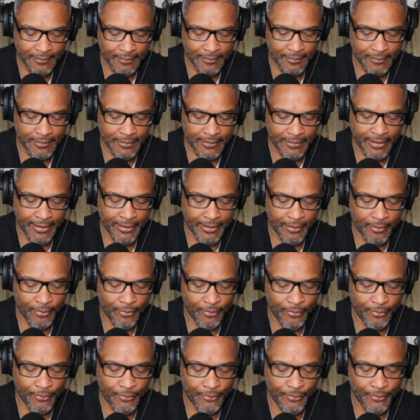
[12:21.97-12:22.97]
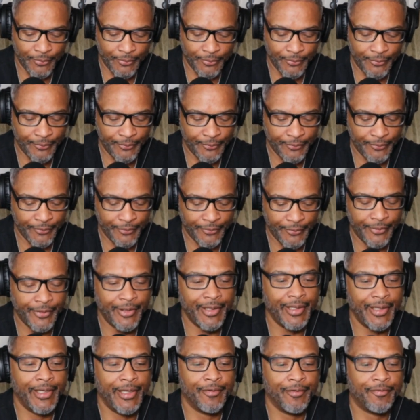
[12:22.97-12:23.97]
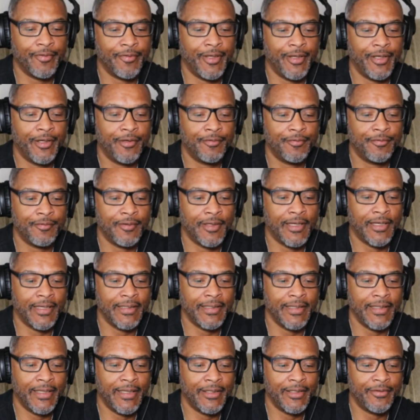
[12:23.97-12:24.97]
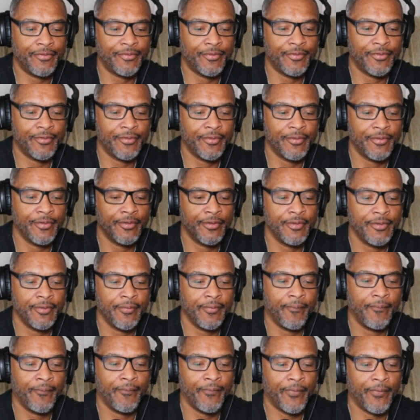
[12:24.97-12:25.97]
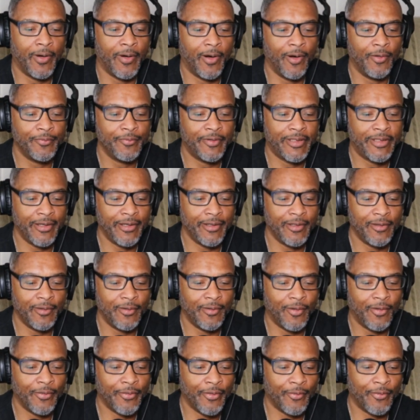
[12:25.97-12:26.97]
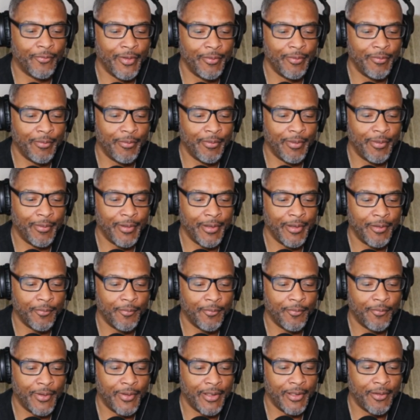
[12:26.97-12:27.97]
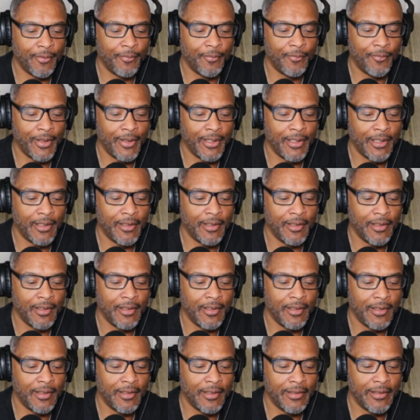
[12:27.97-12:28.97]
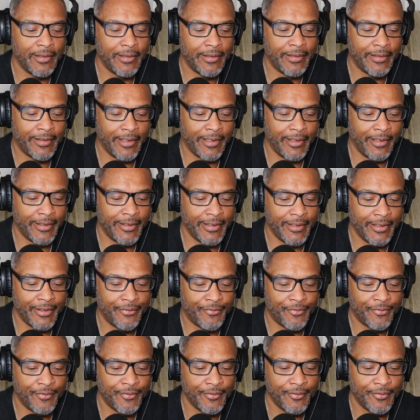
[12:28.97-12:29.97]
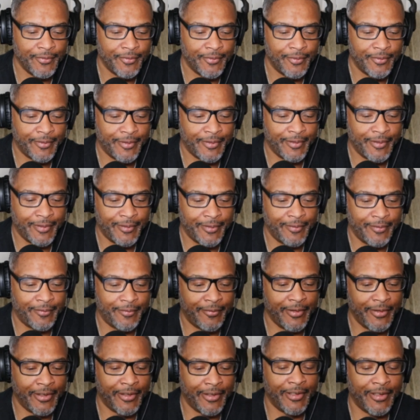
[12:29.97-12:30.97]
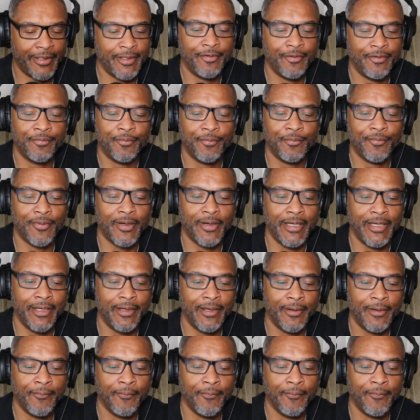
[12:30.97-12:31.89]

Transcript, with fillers: K O F F, I guess. Oh, there. Hold on. Wait, wait, wait, wait, wait, wait. There it is. There it is. Right here.